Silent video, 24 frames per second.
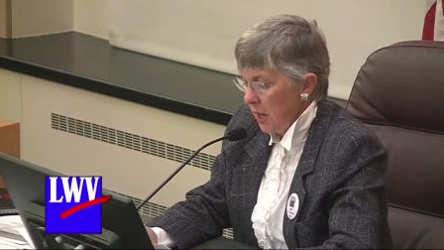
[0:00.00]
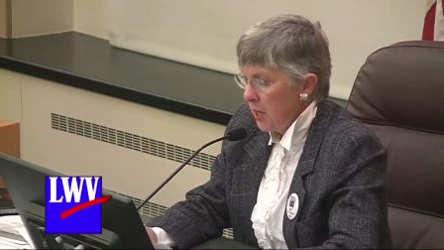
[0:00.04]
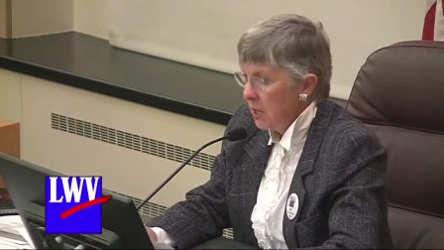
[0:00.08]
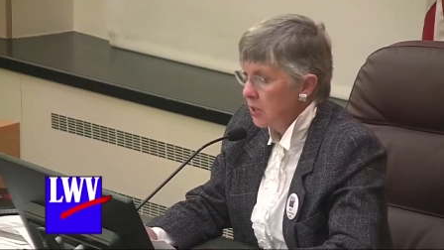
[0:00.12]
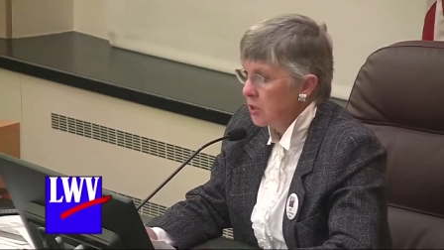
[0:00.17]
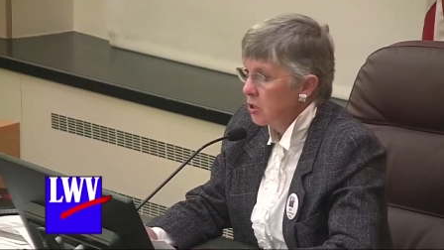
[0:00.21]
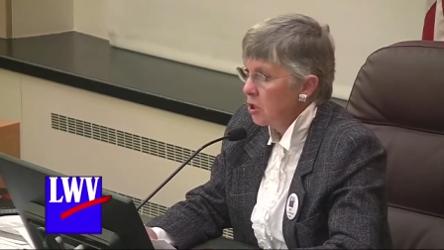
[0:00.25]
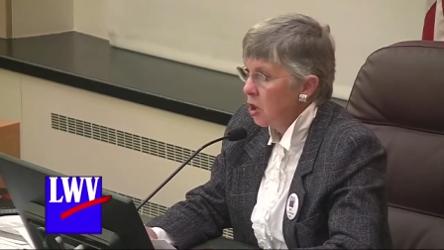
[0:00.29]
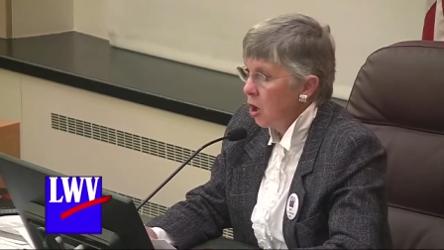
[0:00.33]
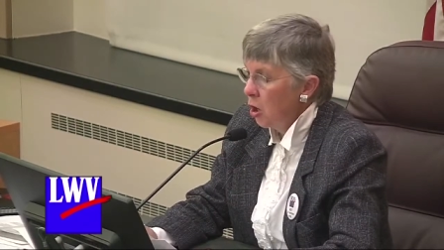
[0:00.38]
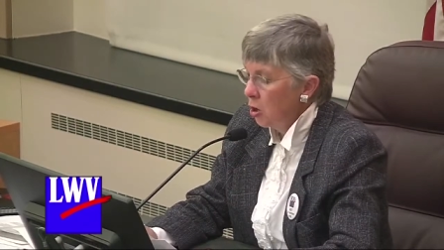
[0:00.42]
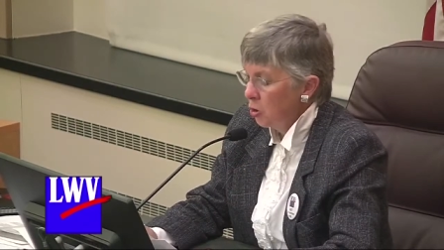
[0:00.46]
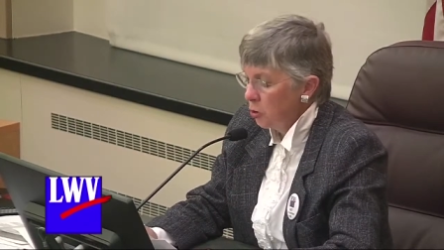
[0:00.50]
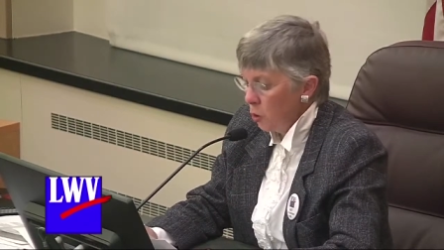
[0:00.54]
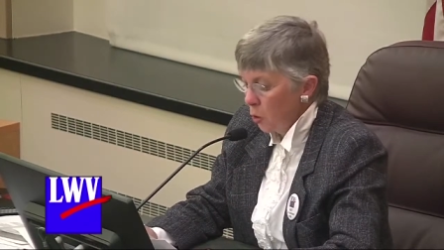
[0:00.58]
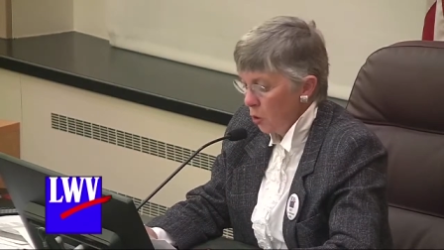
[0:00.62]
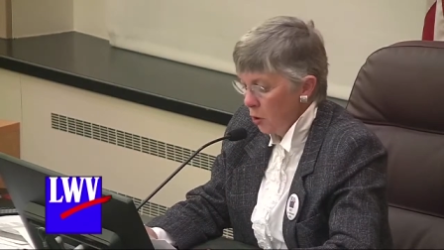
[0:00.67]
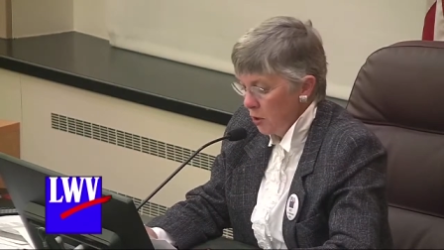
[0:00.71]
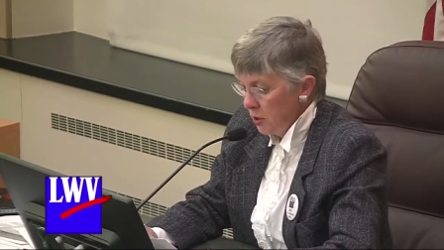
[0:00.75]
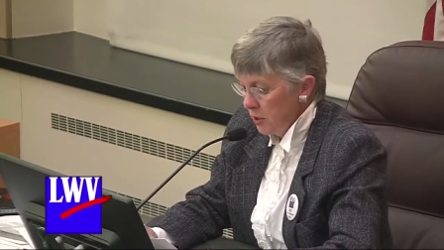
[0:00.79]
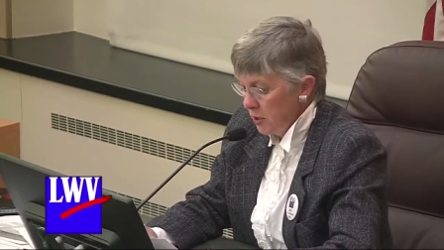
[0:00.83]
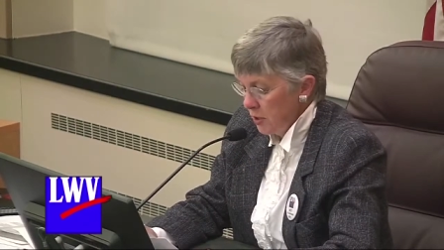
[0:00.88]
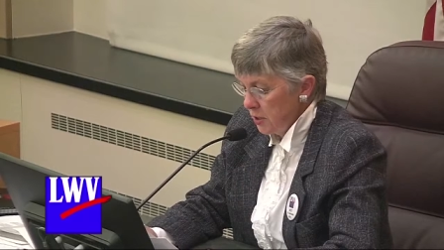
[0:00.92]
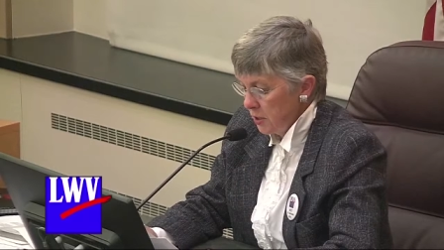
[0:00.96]
It's called
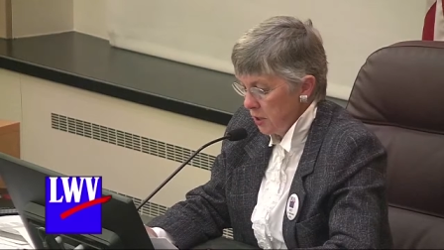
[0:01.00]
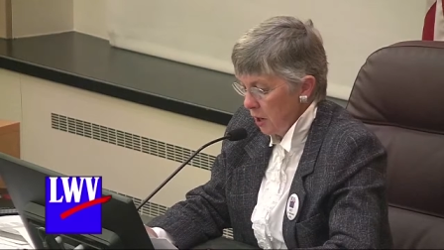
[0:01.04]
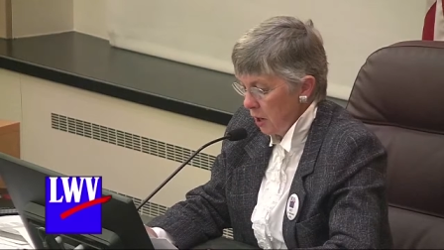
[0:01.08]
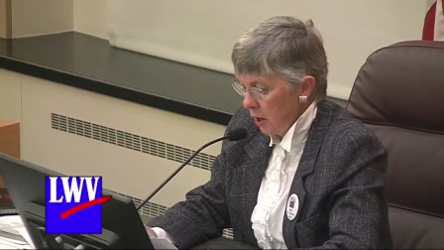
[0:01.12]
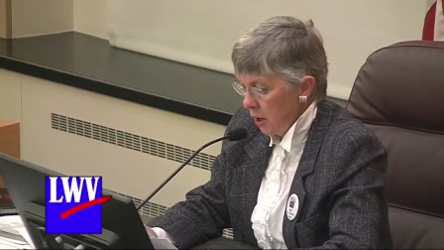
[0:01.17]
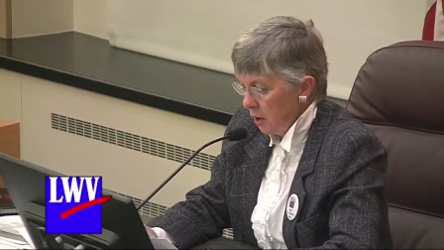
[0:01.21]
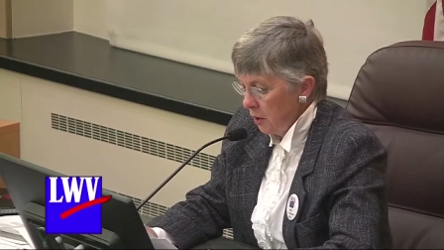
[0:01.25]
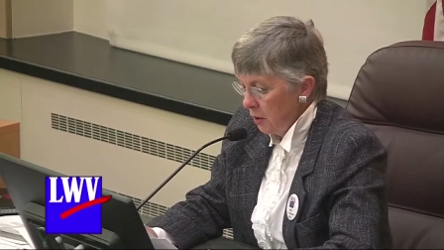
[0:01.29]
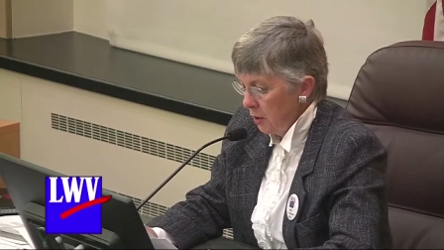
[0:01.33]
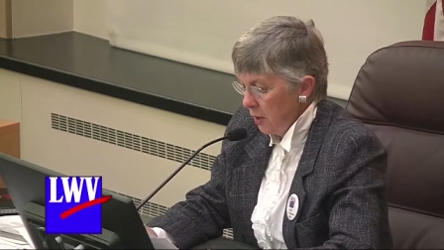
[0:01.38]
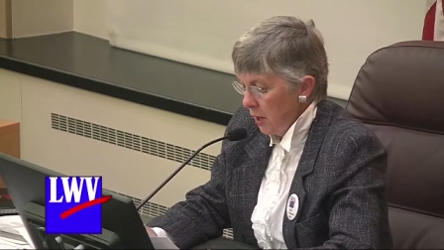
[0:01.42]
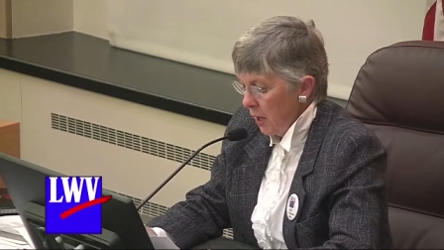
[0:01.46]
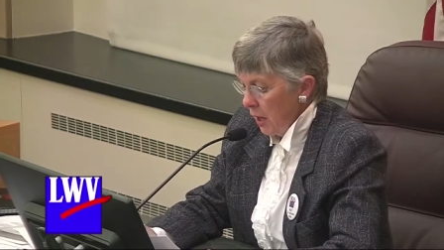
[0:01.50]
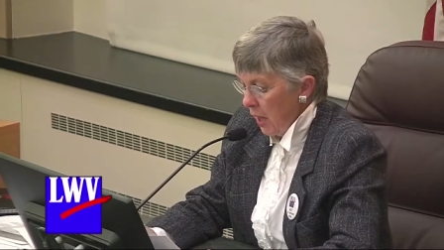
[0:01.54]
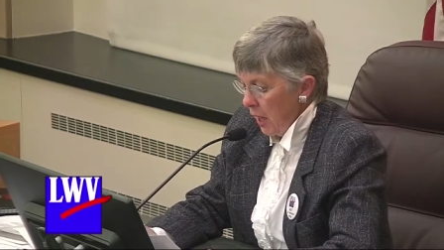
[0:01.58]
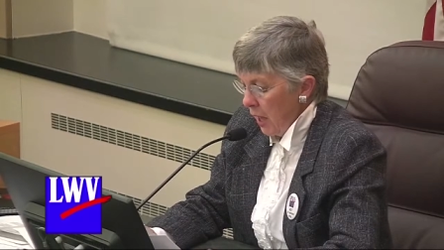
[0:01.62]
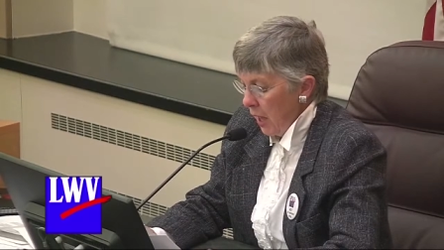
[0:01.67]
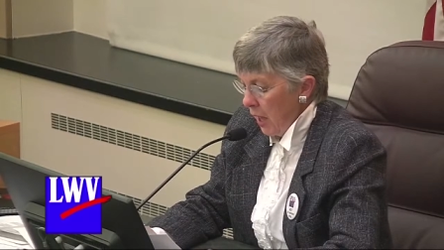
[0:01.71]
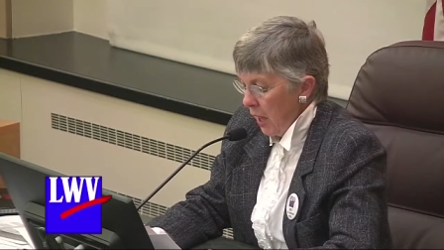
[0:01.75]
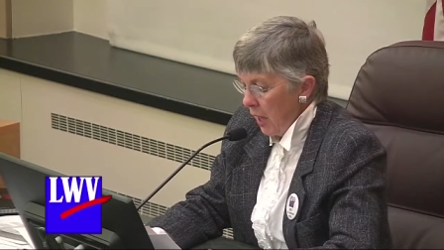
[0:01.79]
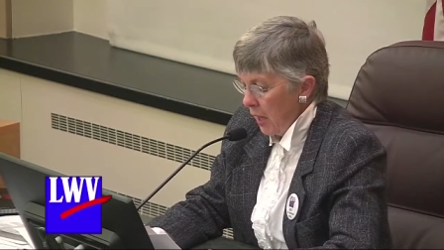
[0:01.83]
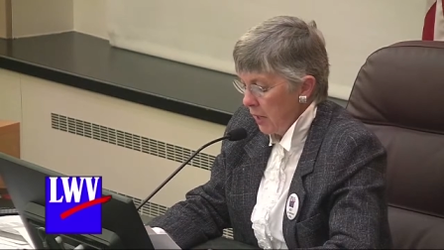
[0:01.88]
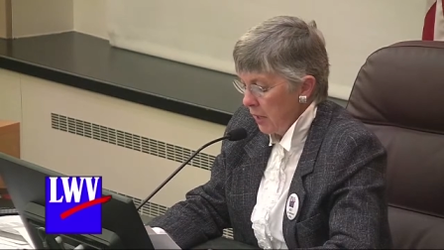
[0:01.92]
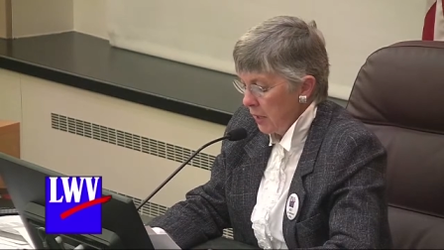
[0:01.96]
ORESTAR
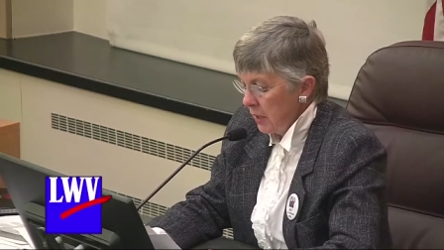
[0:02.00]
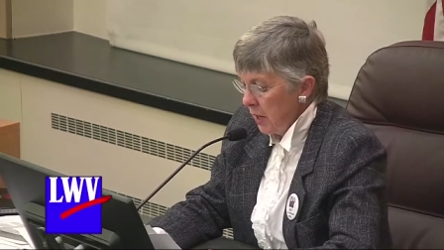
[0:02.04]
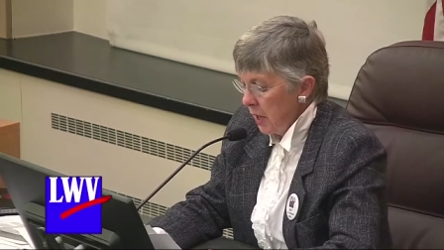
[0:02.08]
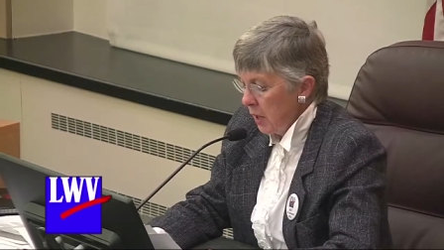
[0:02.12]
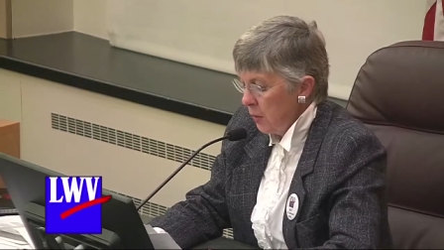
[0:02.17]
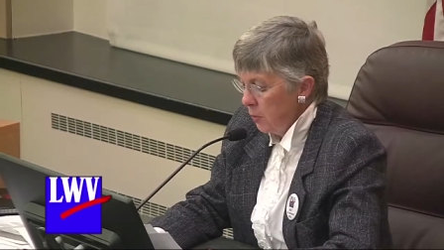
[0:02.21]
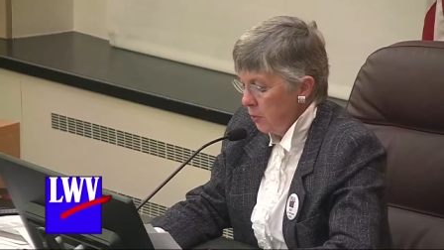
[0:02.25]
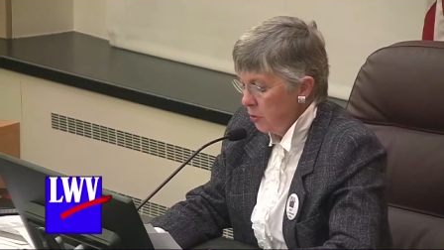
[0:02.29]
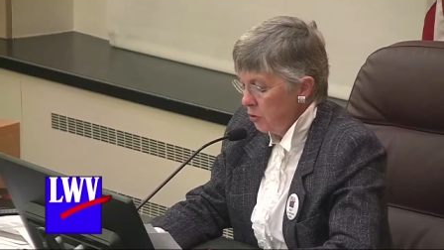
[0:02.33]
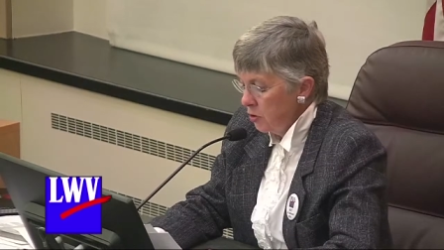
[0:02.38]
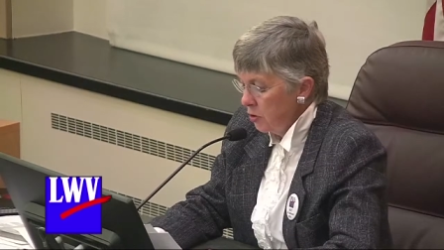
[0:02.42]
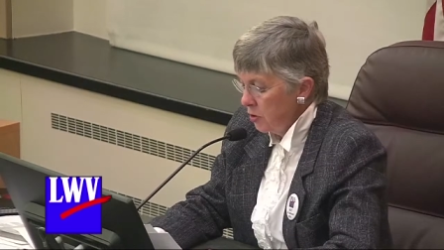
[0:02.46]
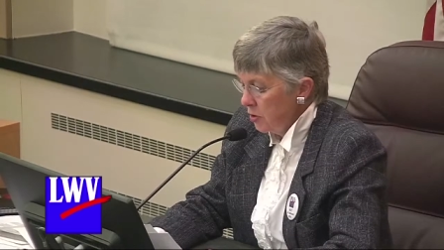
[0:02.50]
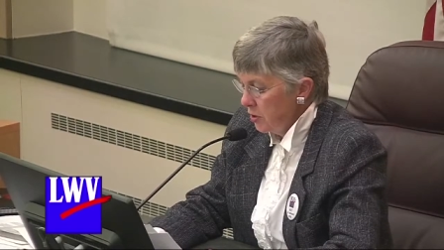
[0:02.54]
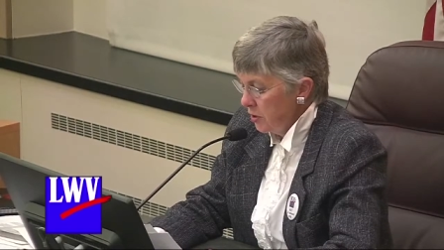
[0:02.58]
and enables you